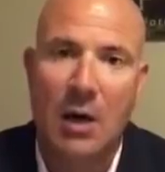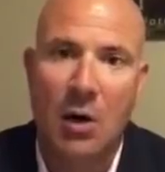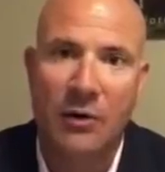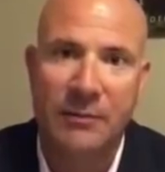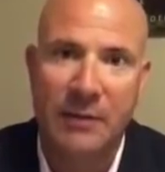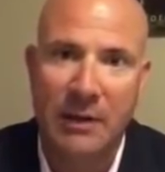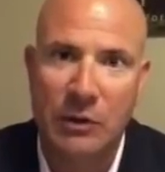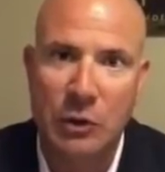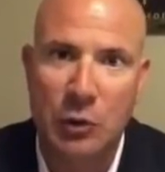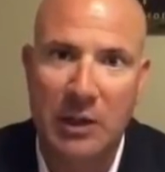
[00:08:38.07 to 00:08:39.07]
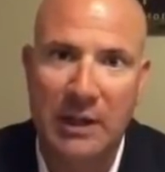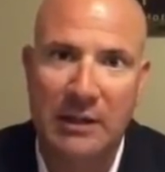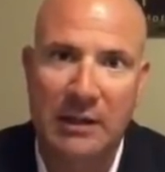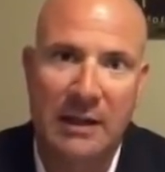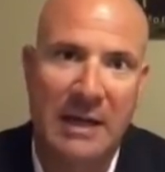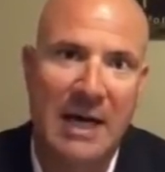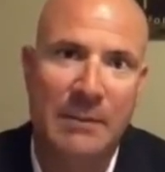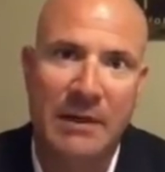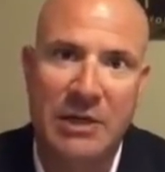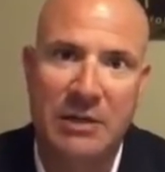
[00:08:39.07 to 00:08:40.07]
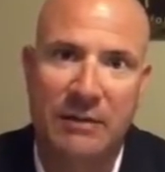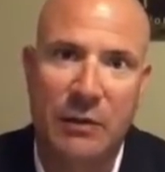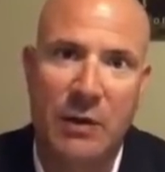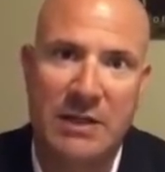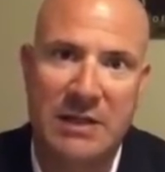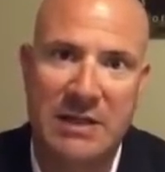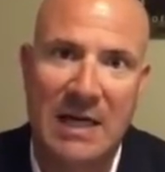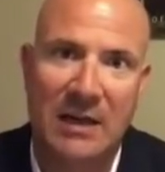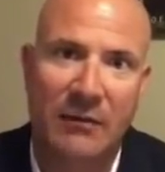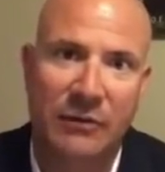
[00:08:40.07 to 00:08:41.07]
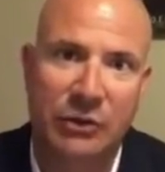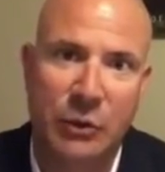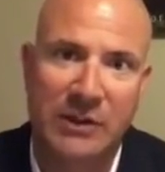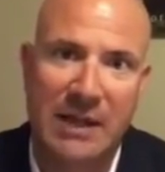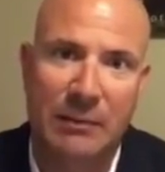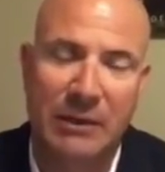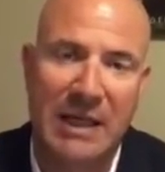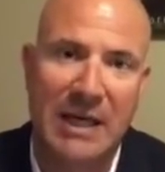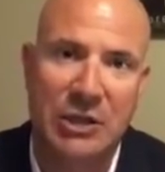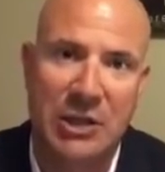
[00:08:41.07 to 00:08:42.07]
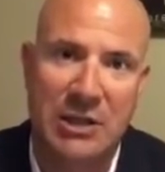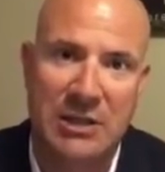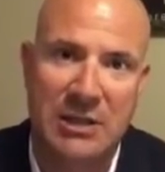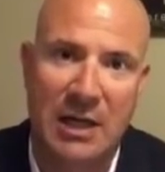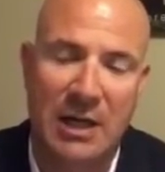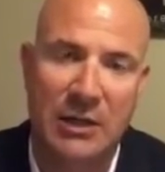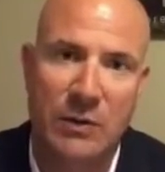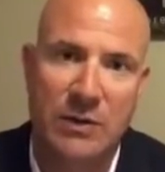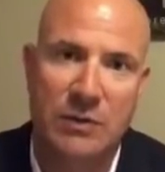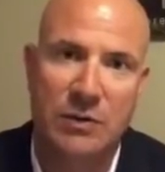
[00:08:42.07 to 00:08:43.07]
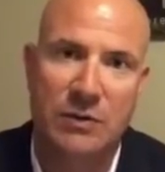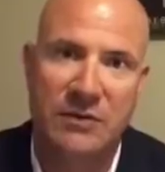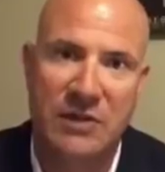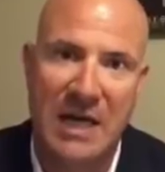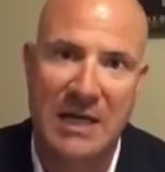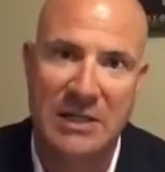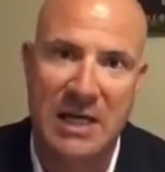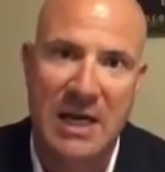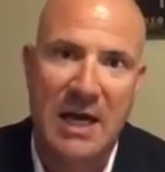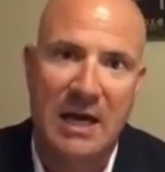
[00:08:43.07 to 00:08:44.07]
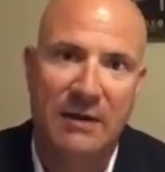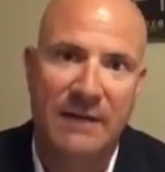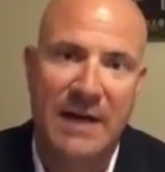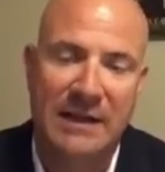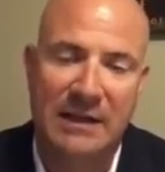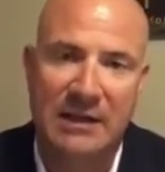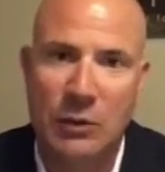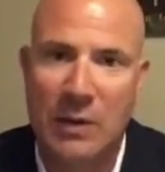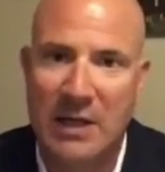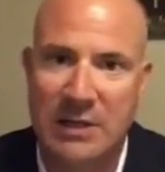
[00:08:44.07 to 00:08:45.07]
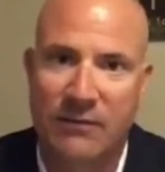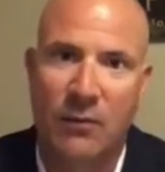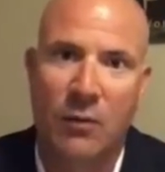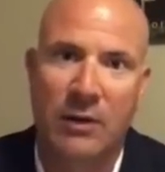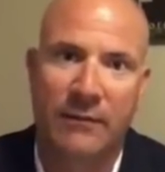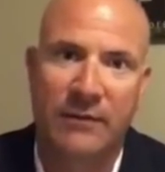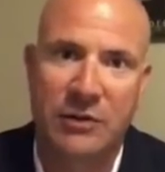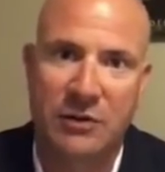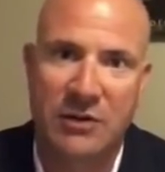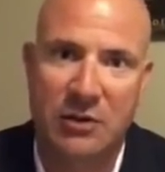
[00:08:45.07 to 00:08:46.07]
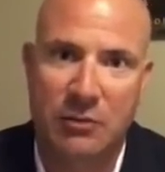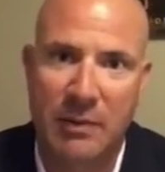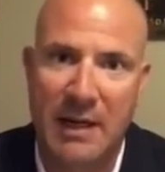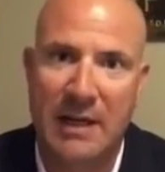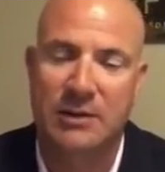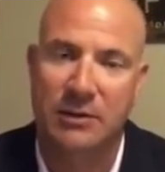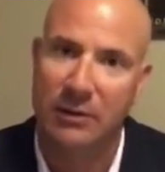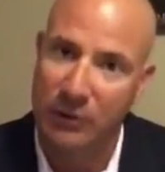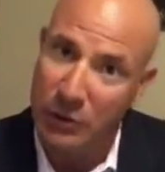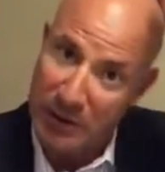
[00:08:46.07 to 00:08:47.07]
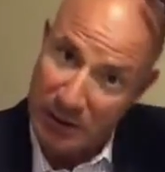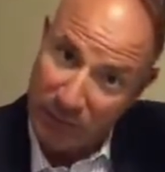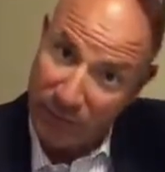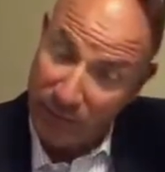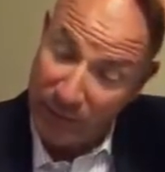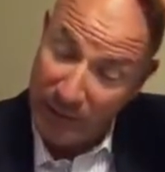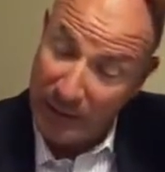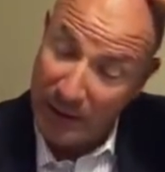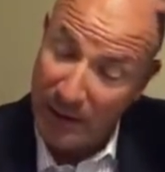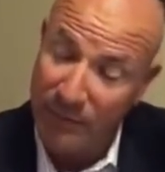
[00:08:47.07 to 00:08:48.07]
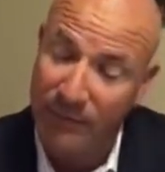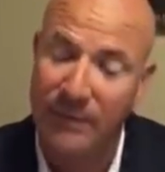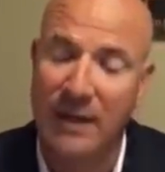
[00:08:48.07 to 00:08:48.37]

Ultimately, when you look at the combination of the U.S.'s debt levels, U.S. obligations, U.S. reserve status, and the fact that U.S. foreign official central banks or the